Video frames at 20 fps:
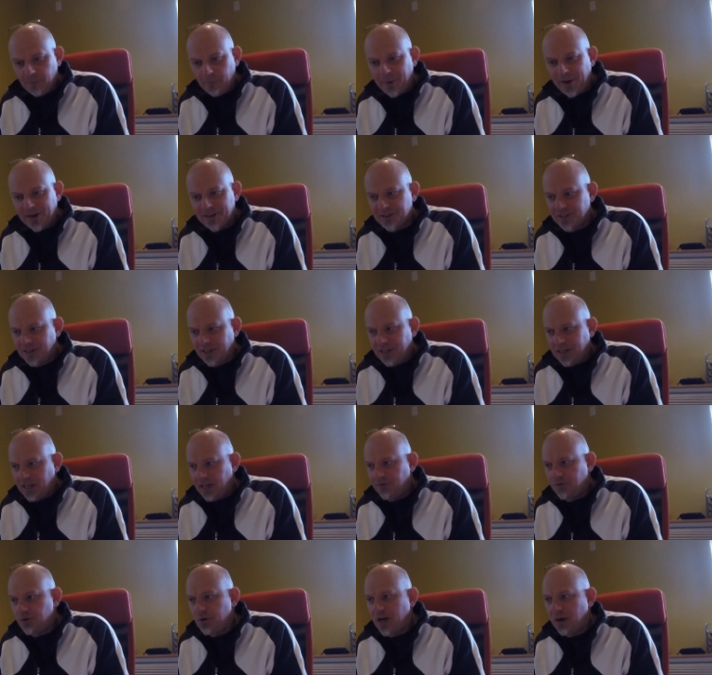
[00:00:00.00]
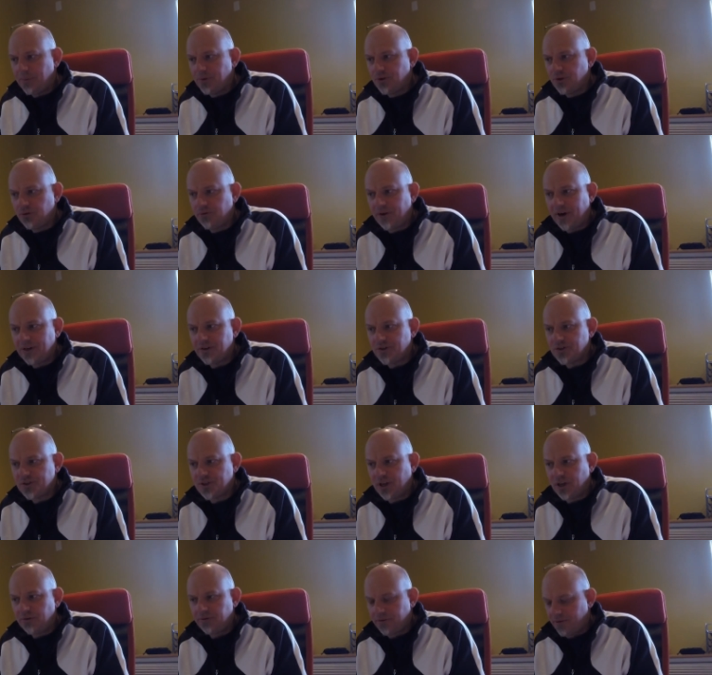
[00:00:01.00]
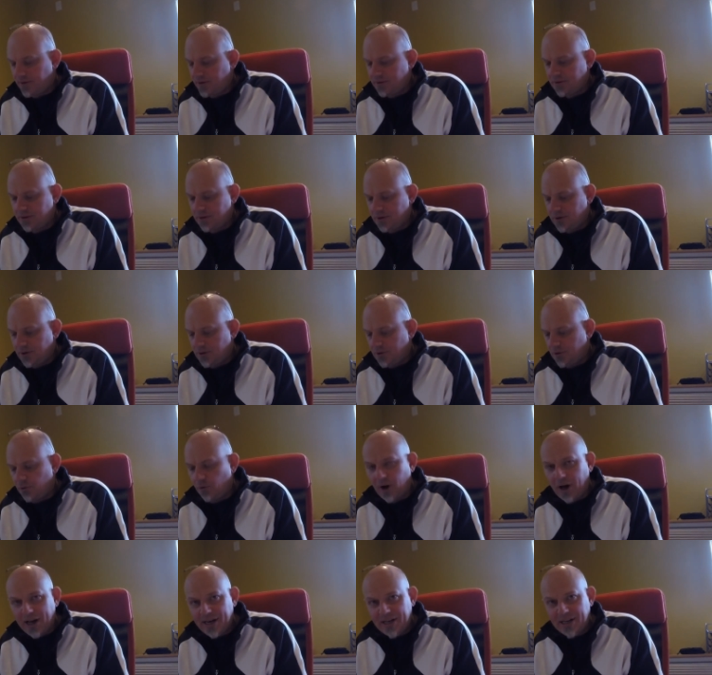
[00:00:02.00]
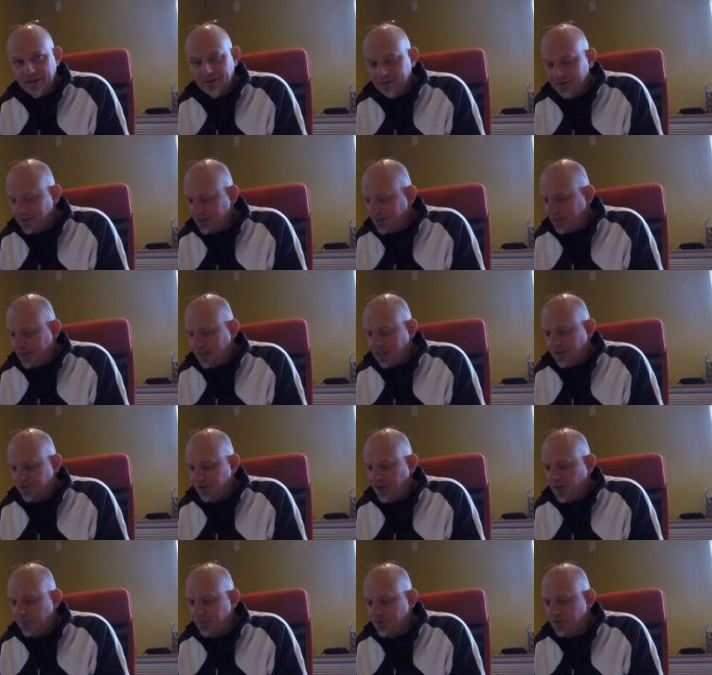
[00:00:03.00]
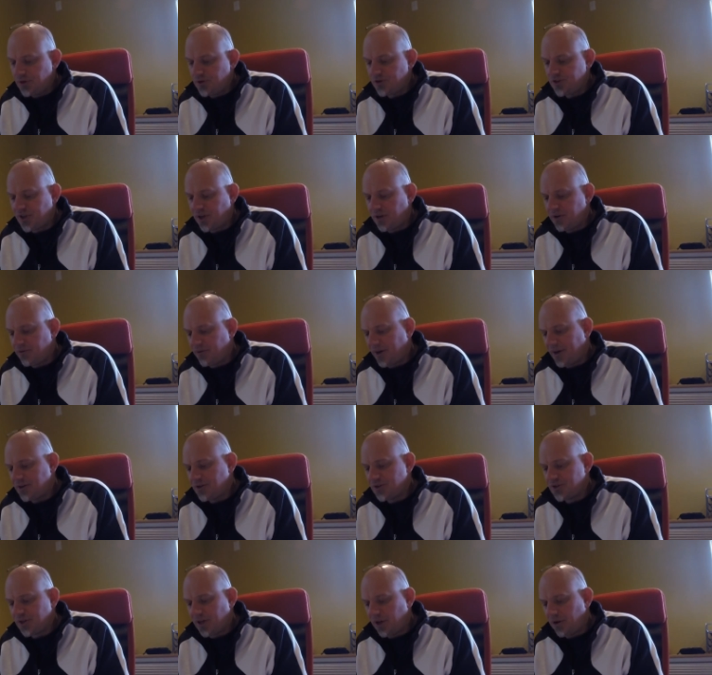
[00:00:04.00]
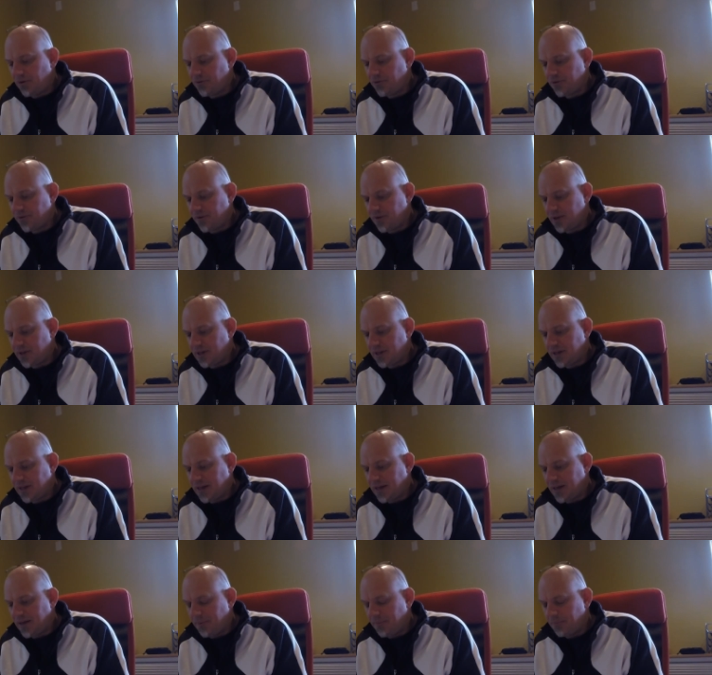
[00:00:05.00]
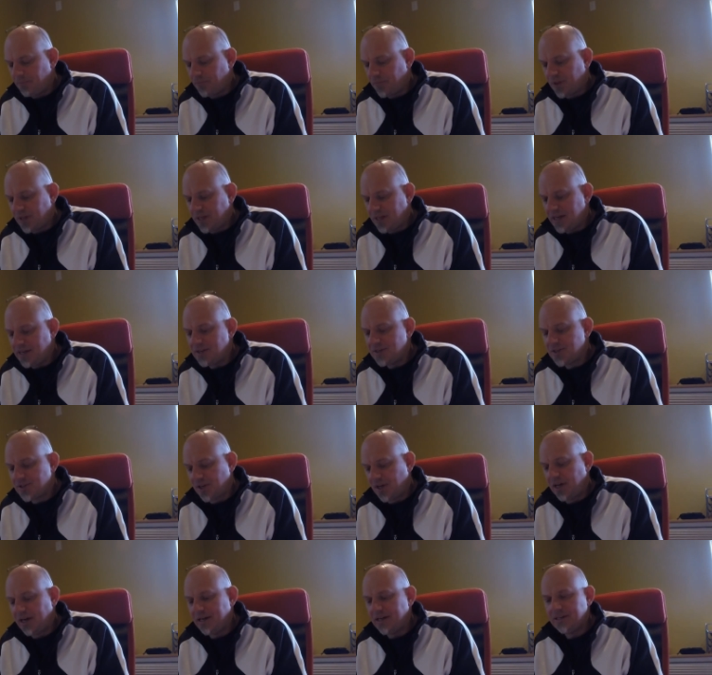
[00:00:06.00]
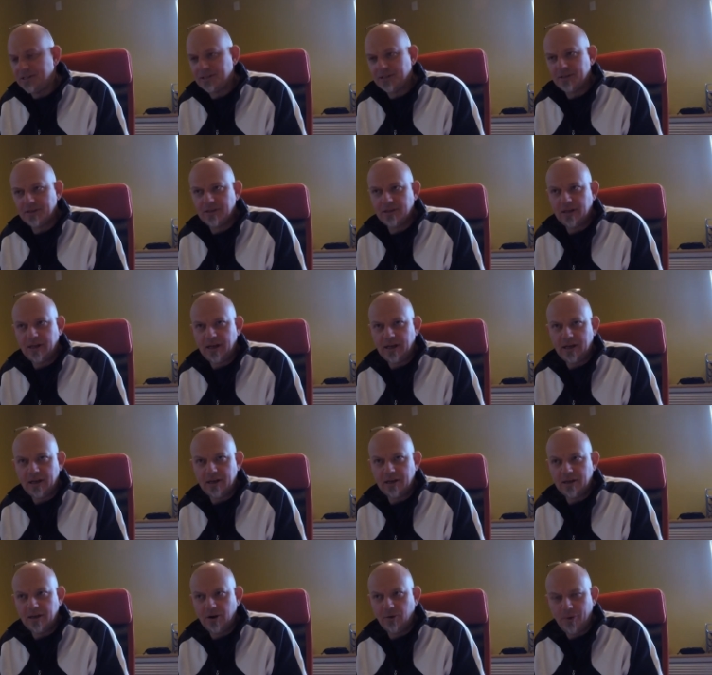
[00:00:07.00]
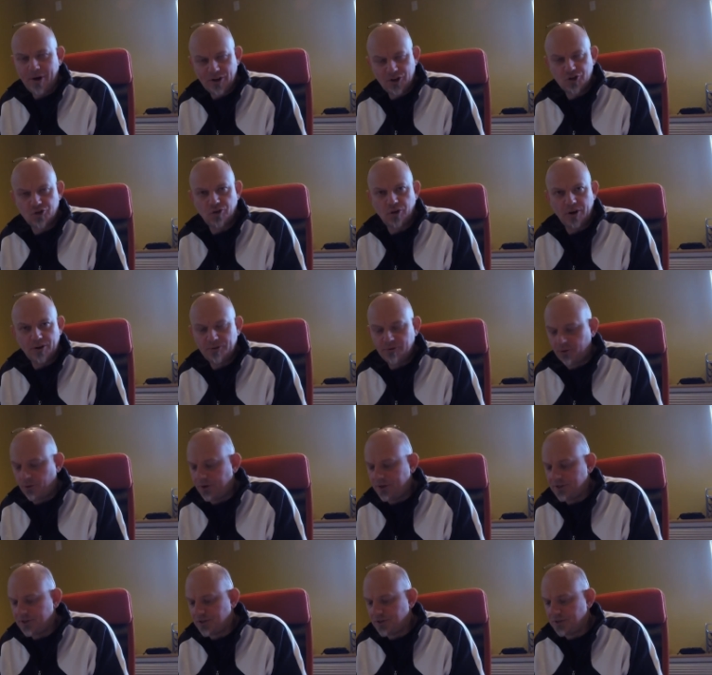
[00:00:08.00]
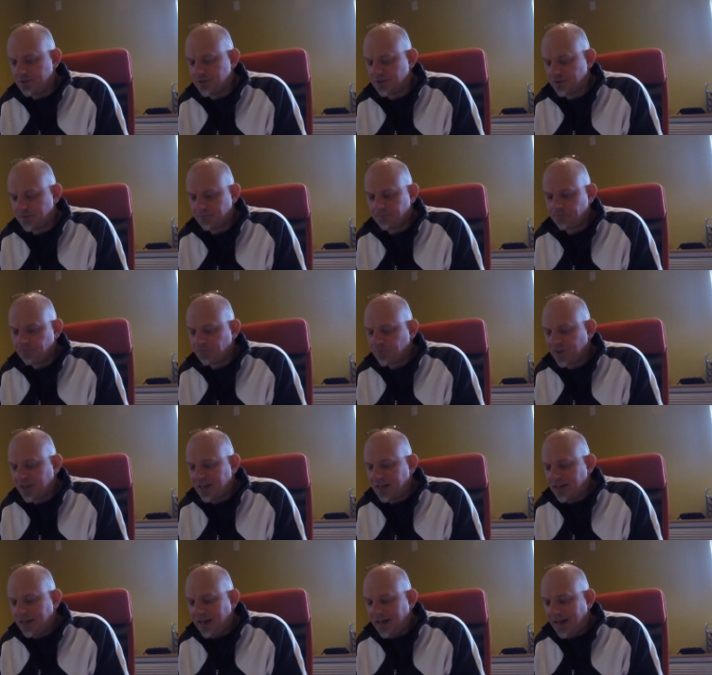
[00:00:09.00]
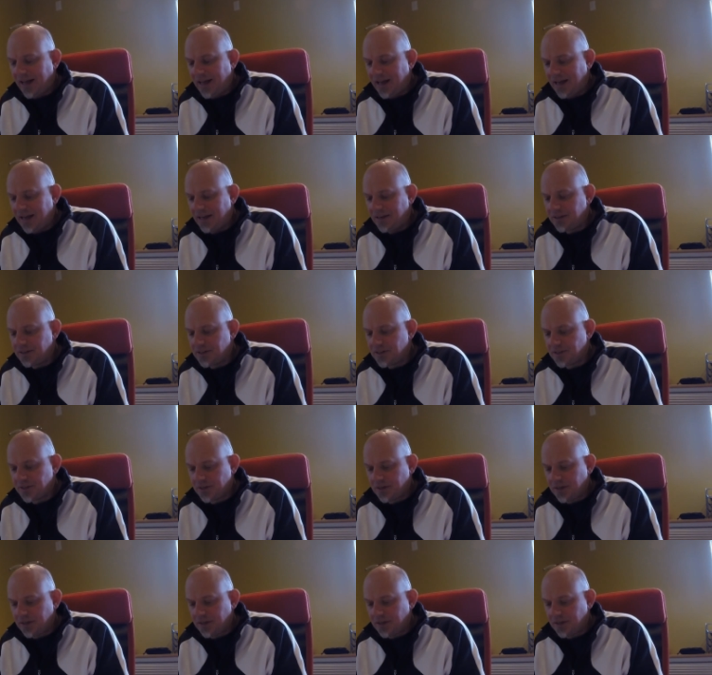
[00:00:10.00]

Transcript: But if you happen to find yourself riding, if you happen to find yourself inside a restaurant, for instance, and